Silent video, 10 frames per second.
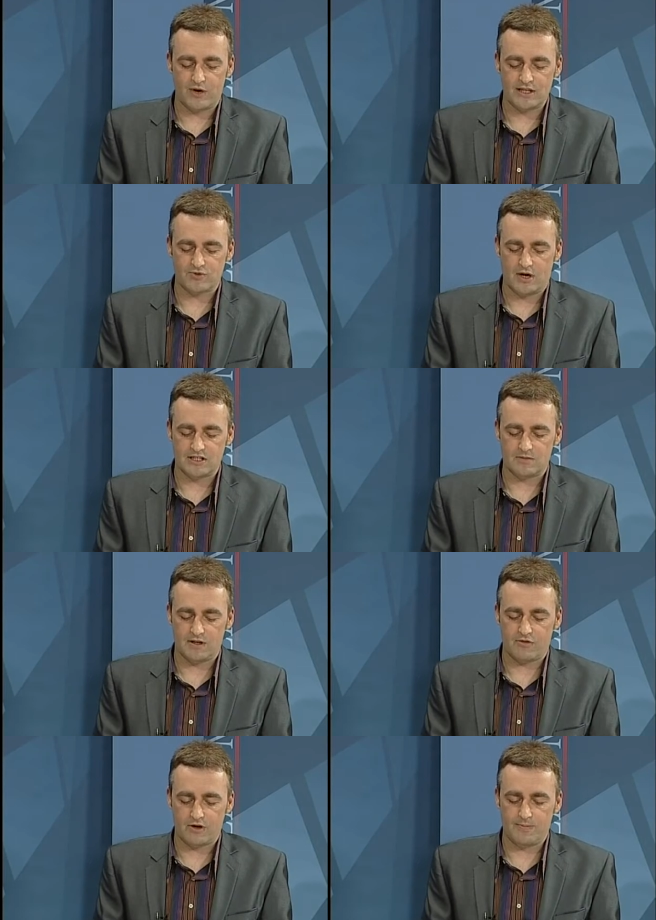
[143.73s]
rates rise to
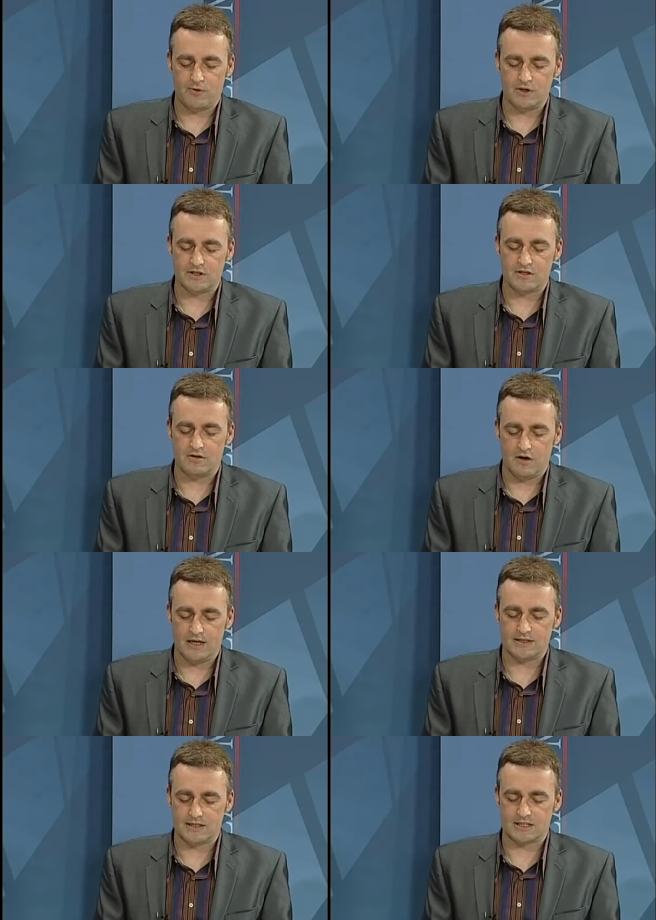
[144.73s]
be
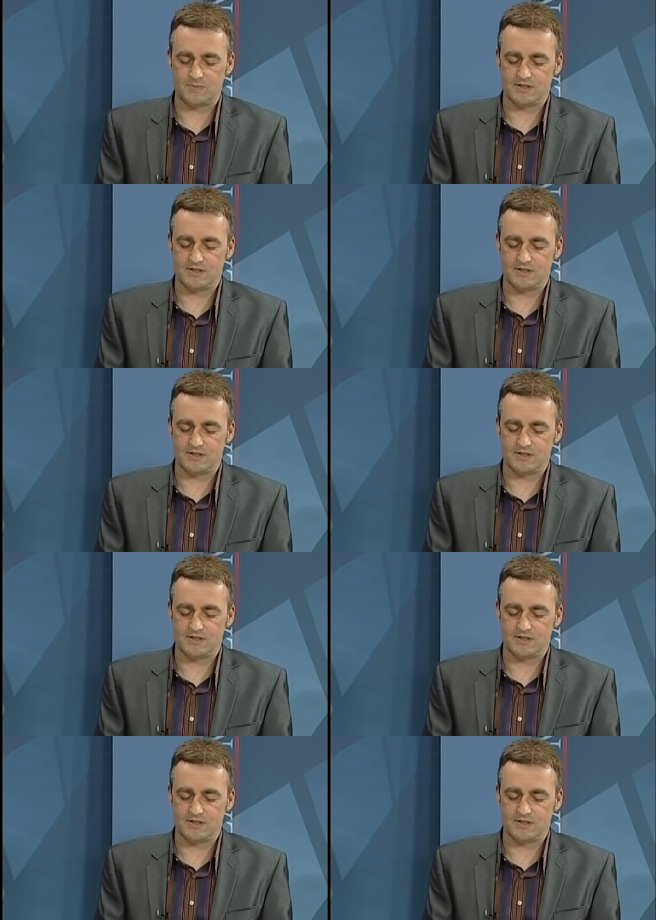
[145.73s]
3.96%.